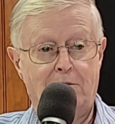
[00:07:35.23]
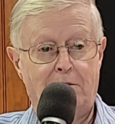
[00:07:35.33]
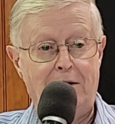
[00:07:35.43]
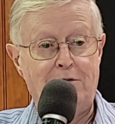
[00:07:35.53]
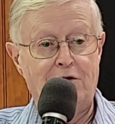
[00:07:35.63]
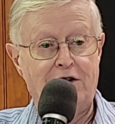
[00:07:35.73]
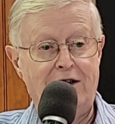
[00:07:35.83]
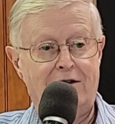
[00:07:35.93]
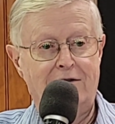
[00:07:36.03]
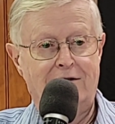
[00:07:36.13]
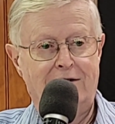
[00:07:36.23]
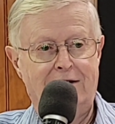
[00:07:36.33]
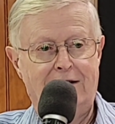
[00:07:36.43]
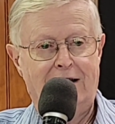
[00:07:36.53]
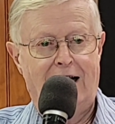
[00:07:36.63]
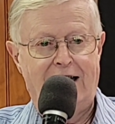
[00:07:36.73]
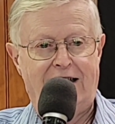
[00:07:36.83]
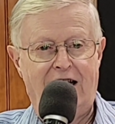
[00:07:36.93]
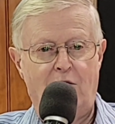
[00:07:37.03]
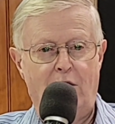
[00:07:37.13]
People think, I
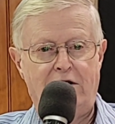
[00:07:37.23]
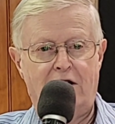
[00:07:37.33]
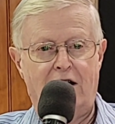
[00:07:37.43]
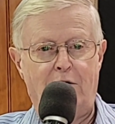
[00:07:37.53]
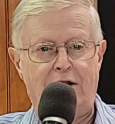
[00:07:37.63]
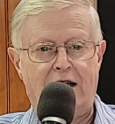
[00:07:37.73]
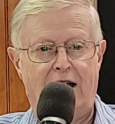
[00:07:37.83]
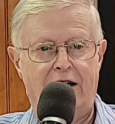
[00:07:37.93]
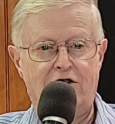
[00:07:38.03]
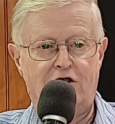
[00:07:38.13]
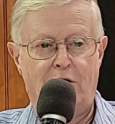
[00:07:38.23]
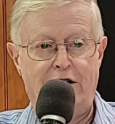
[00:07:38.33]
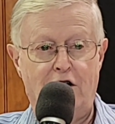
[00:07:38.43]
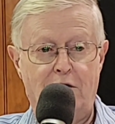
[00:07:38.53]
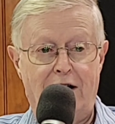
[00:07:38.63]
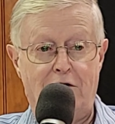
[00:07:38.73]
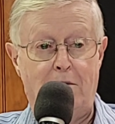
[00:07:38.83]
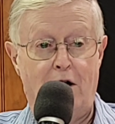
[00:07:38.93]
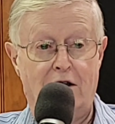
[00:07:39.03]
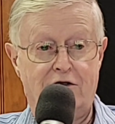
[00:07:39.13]
can't wait till I retire so I don't have a
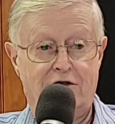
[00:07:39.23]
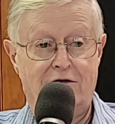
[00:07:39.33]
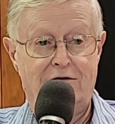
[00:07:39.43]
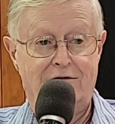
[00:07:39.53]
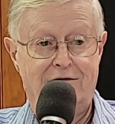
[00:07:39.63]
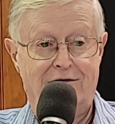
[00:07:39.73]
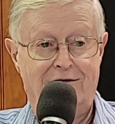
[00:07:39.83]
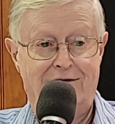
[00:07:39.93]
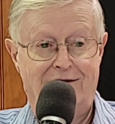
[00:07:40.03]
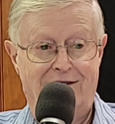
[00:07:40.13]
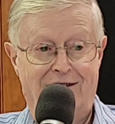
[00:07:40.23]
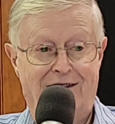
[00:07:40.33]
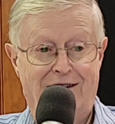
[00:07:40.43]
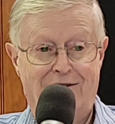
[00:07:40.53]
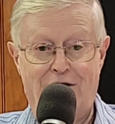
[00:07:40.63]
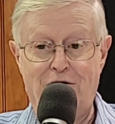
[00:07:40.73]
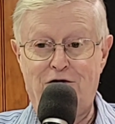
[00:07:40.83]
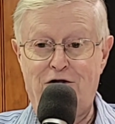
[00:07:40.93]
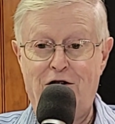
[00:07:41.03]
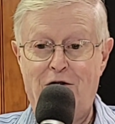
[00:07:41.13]
boss.
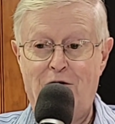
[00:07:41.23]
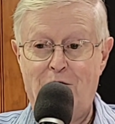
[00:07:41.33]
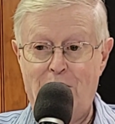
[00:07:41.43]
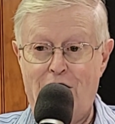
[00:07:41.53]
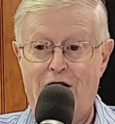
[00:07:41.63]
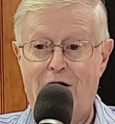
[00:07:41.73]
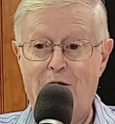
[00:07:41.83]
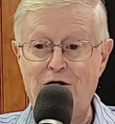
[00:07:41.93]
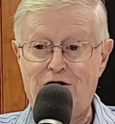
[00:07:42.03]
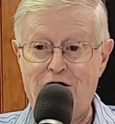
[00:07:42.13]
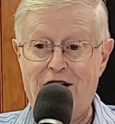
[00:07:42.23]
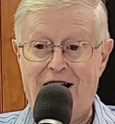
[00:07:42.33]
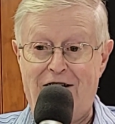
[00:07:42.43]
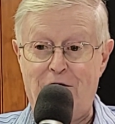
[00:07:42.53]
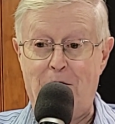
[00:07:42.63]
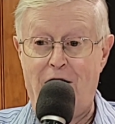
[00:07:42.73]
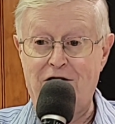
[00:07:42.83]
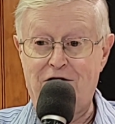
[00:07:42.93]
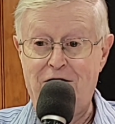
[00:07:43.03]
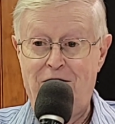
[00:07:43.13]
Folks, we're always going to have a
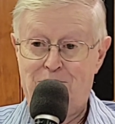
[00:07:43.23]
boss.